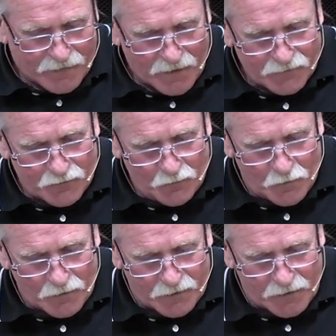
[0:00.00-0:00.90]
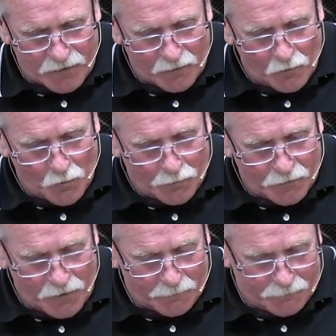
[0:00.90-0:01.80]
want to kind of open
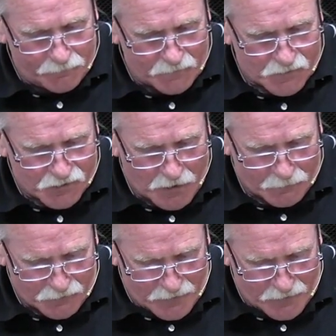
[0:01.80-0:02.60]
up chapter